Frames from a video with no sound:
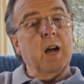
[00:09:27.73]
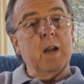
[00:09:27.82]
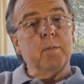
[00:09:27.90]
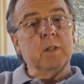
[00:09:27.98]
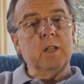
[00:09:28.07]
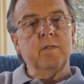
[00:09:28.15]

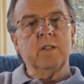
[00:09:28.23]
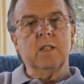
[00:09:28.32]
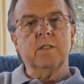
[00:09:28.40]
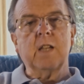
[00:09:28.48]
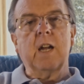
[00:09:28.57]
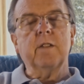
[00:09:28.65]
I believe it
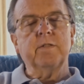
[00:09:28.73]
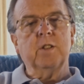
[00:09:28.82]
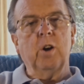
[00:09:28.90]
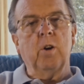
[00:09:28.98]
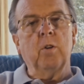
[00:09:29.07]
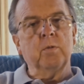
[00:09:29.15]
is out of
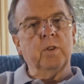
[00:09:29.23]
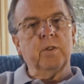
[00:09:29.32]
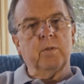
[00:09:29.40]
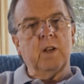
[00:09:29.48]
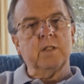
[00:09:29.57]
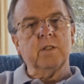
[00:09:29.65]
tone with
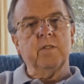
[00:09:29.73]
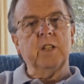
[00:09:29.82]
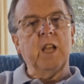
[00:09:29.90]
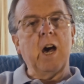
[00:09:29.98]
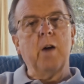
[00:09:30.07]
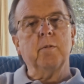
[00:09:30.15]
the rest of
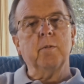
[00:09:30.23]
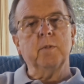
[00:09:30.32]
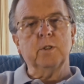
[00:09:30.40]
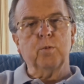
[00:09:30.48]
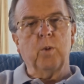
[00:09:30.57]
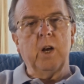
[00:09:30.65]
the album
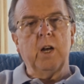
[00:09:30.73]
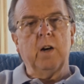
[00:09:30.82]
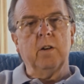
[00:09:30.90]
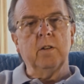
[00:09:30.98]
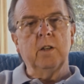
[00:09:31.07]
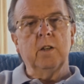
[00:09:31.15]
as
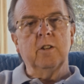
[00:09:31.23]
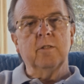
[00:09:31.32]
well,